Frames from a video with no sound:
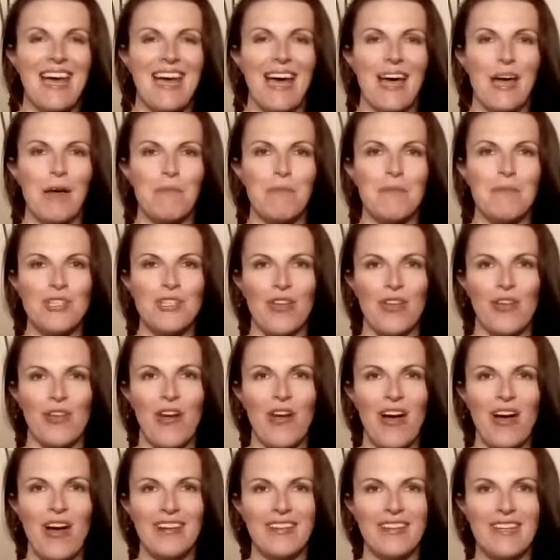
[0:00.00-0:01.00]
I'm Michelle
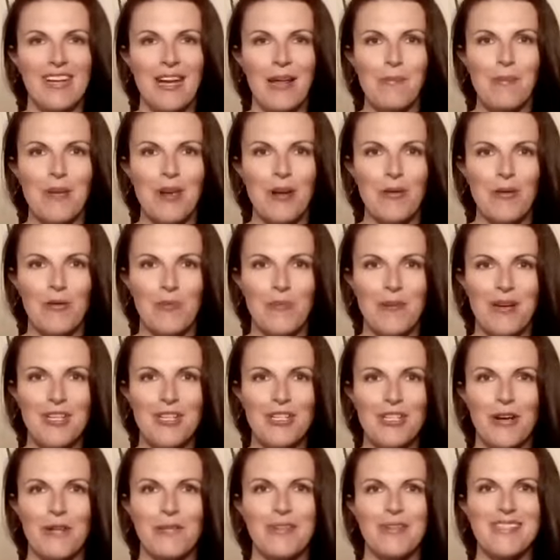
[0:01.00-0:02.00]
Hawk and I'm here with my
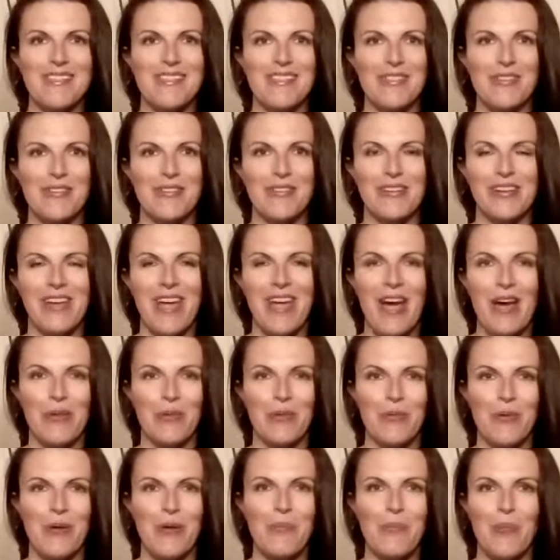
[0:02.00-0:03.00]
shaman sister,
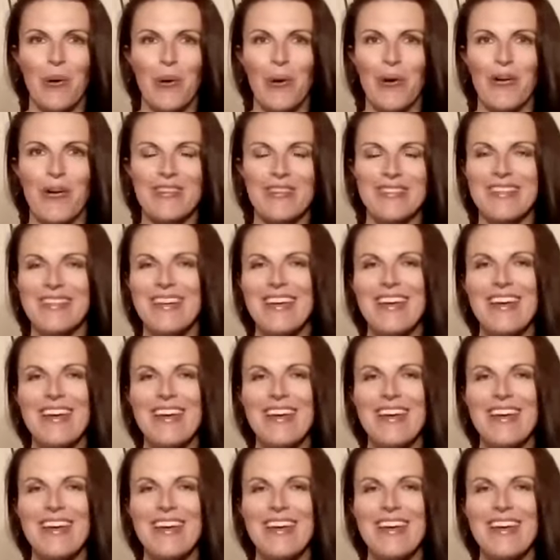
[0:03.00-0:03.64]
Katherine Bird.